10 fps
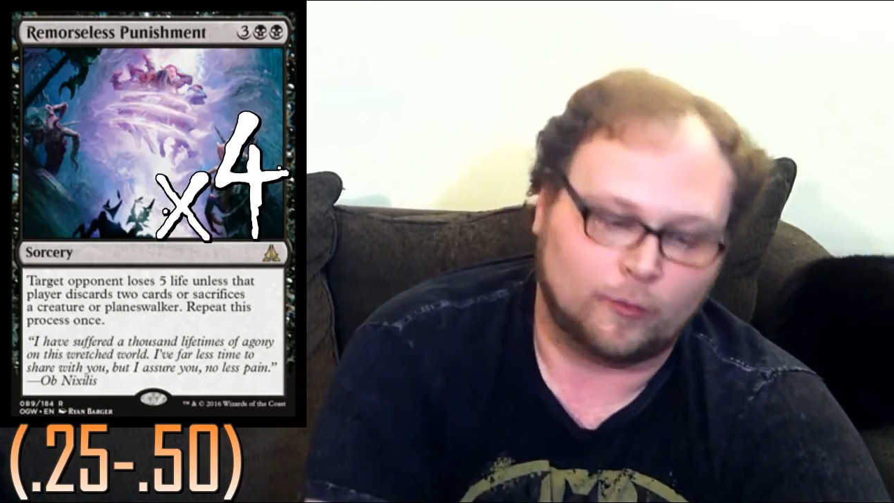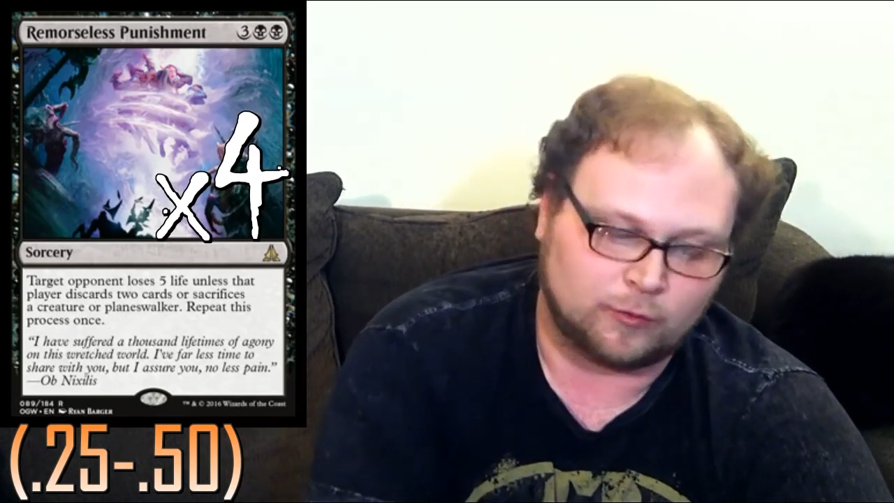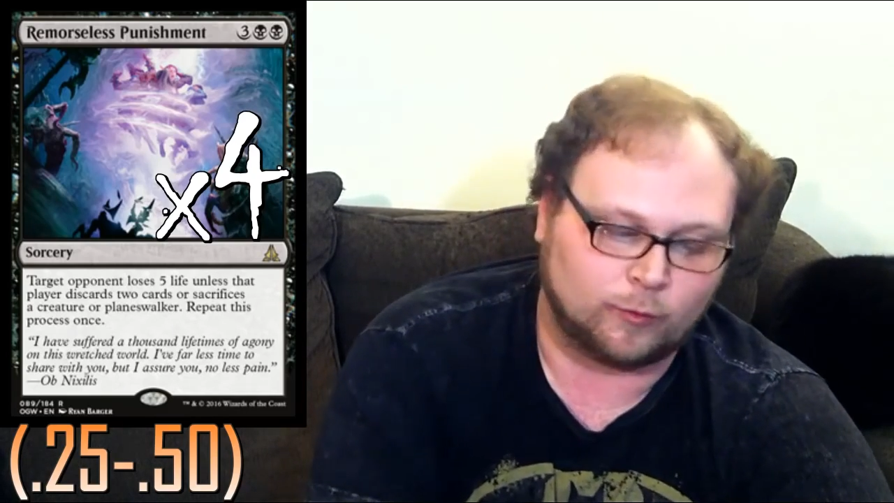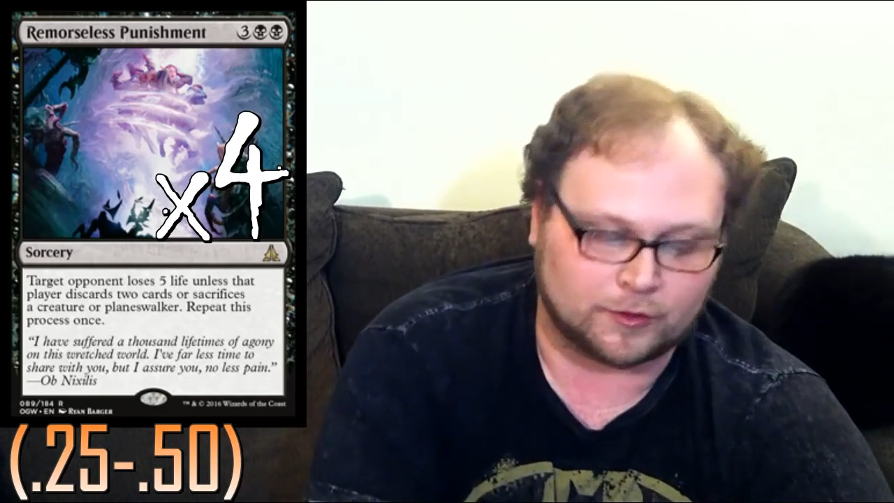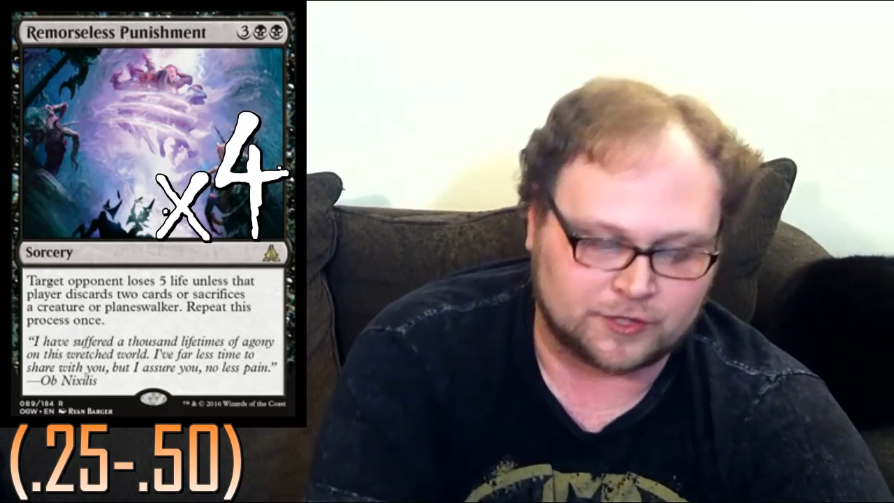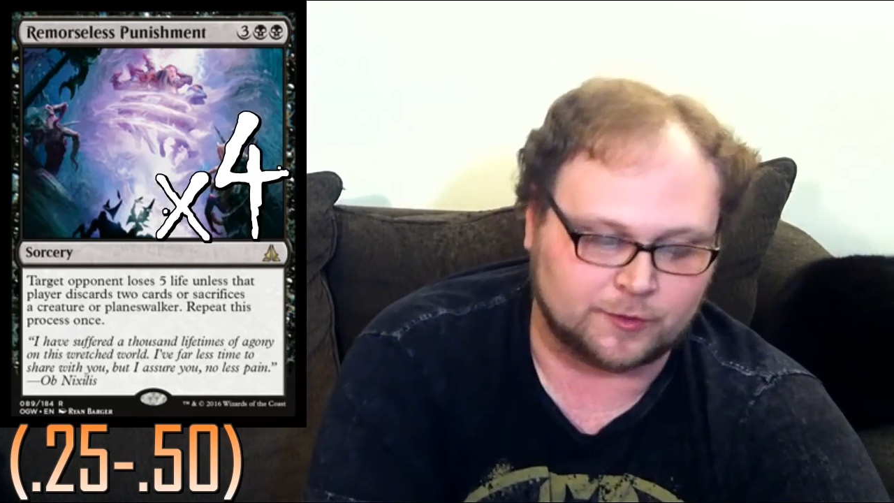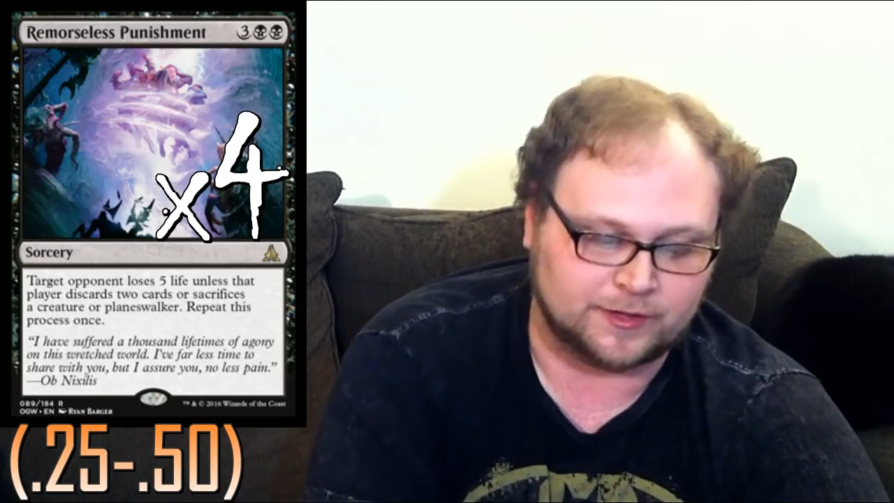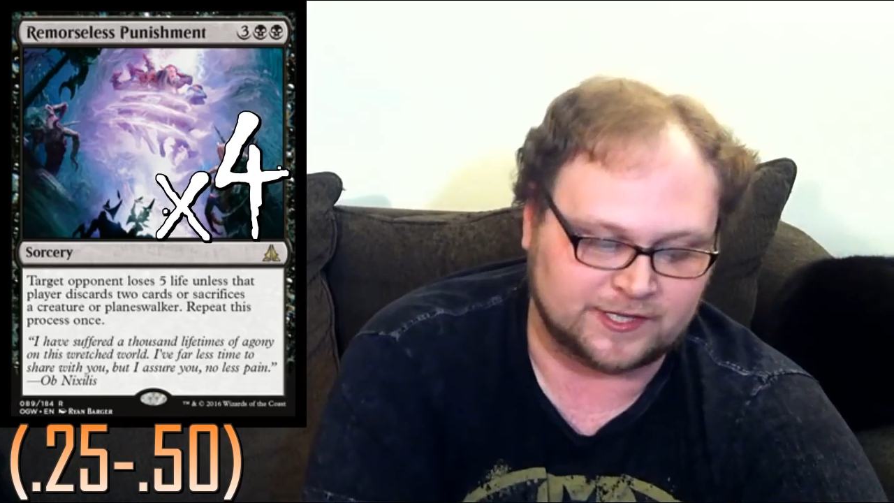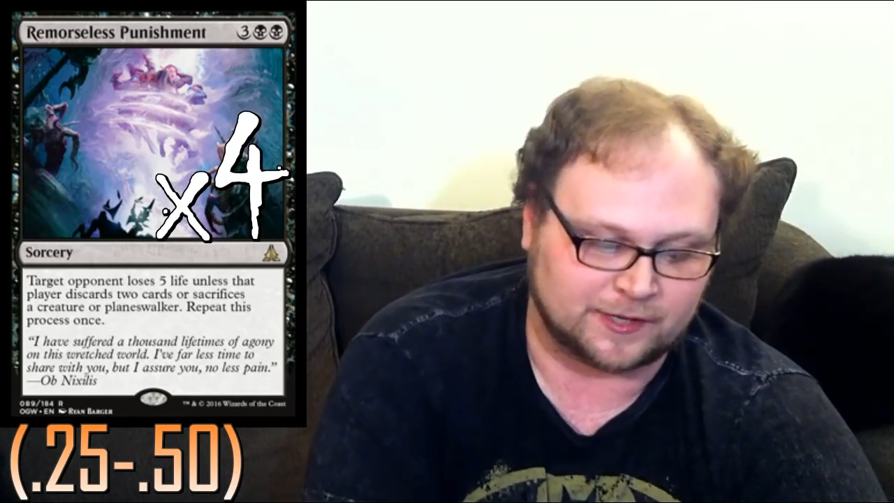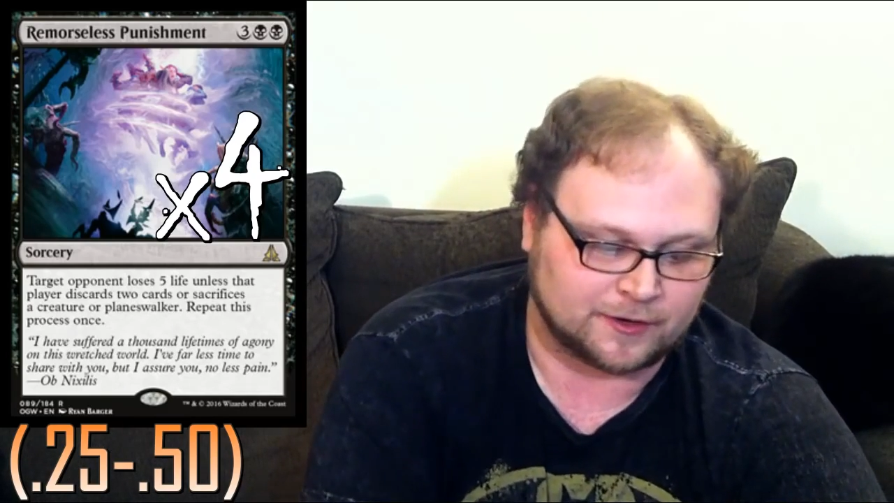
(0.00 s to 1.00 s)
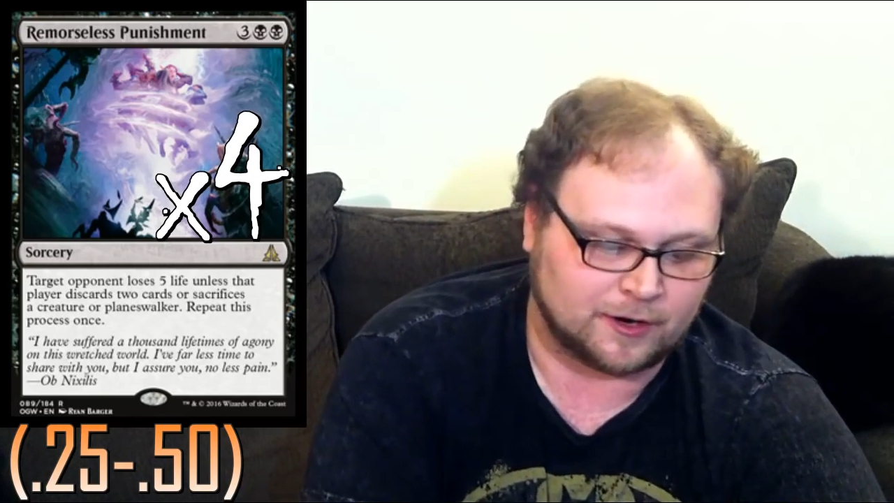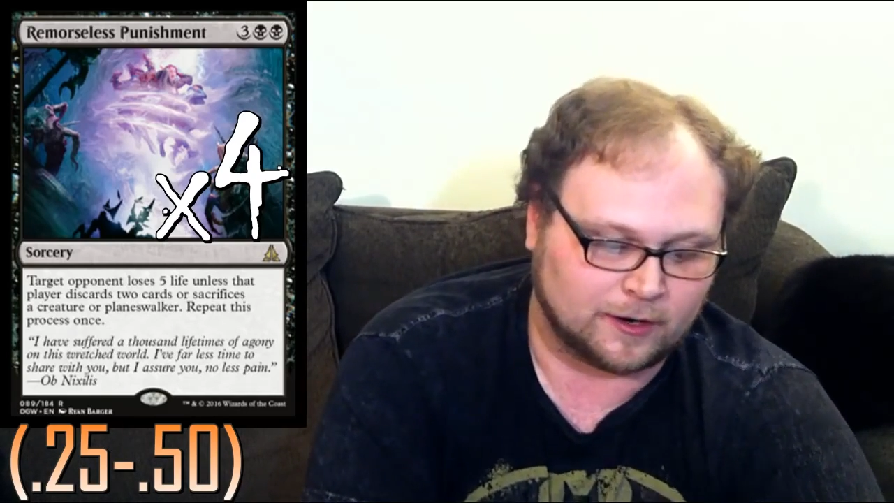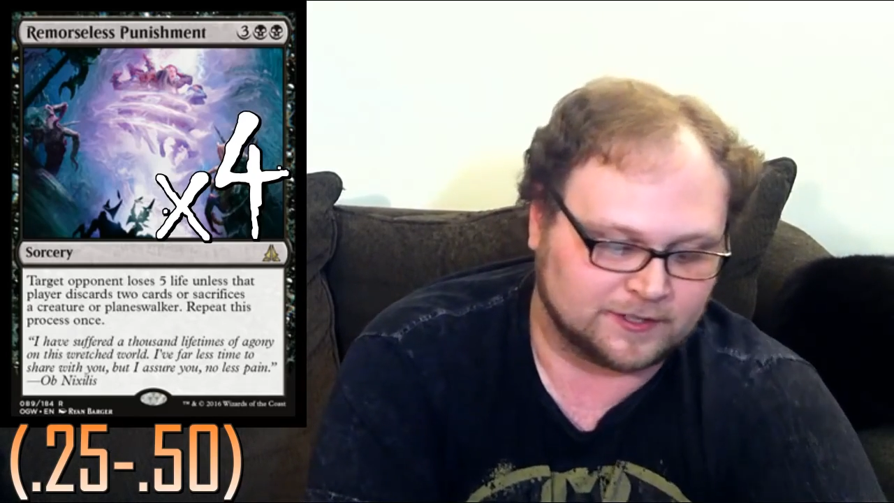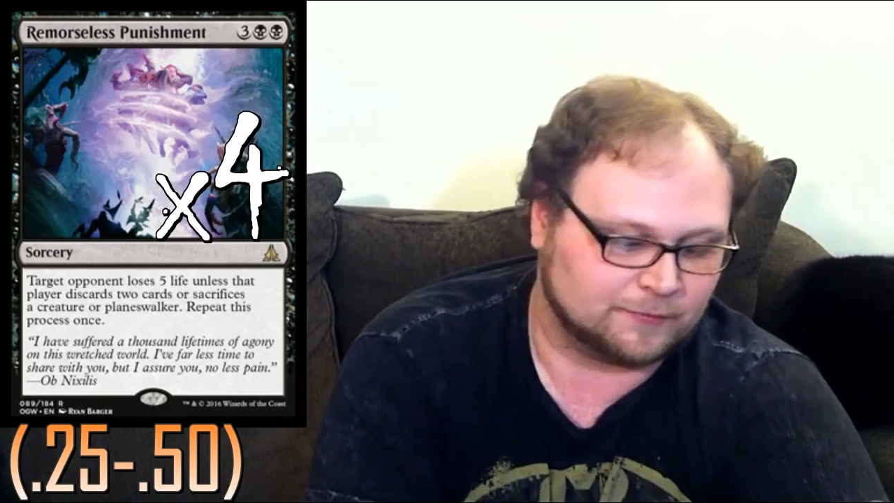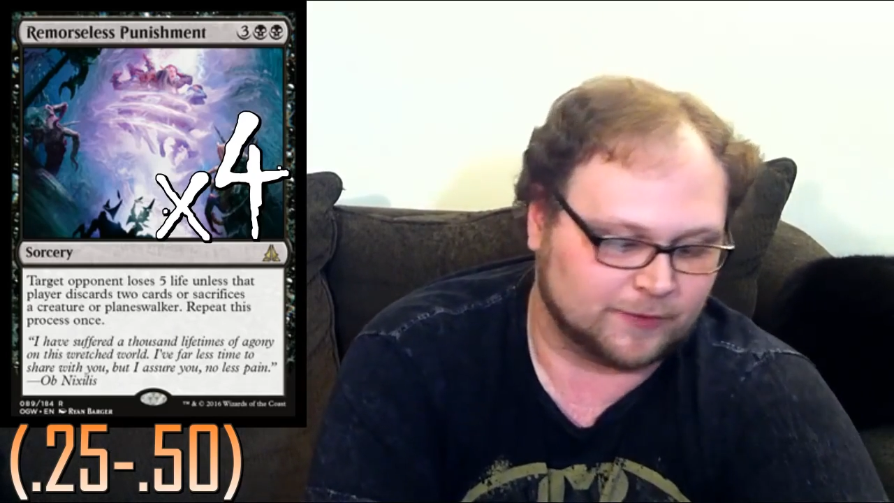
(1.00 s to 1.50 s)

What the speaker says: with 1 or 2 of these other cards,